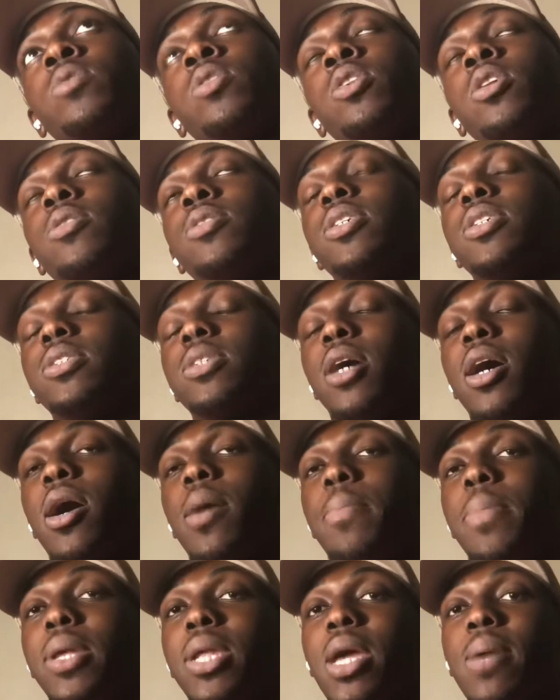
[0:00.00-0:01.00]
just
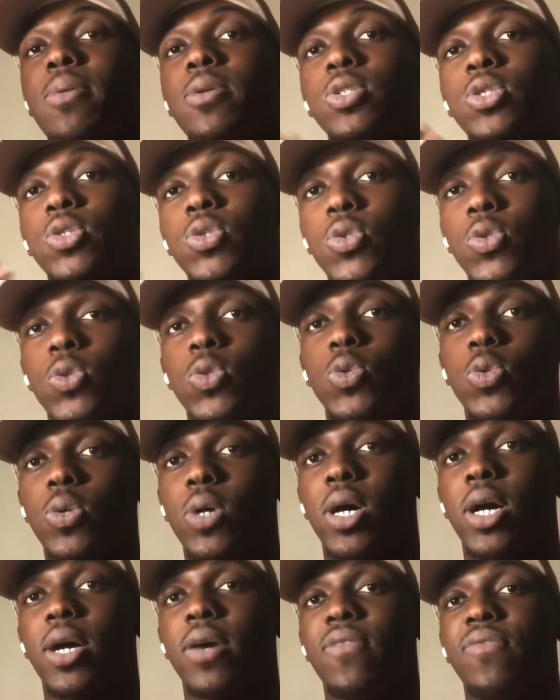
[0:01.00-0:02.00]
being able
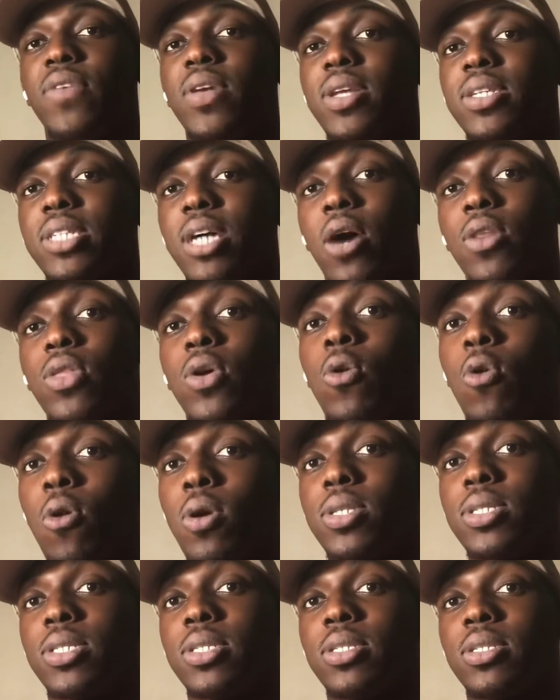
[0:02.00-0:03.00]
to finish out the
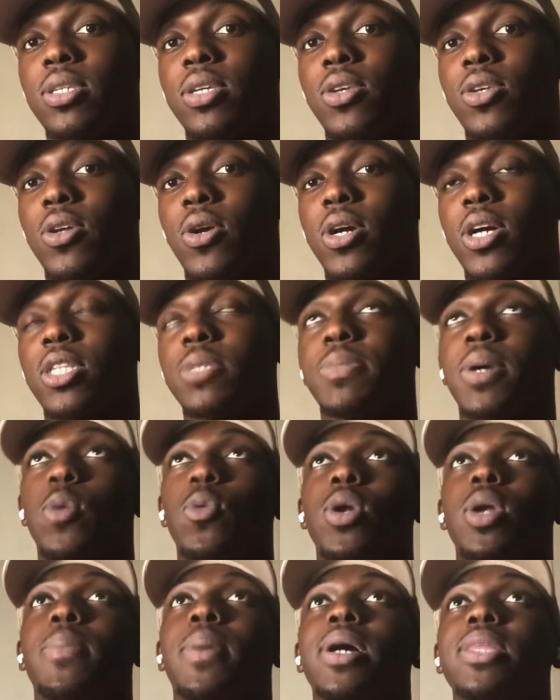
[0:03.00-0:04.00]
courses, because one
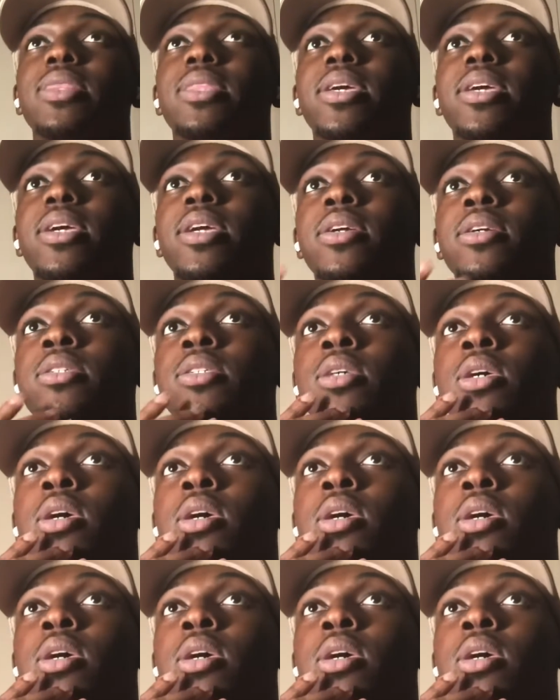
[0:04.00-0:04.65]
of my things,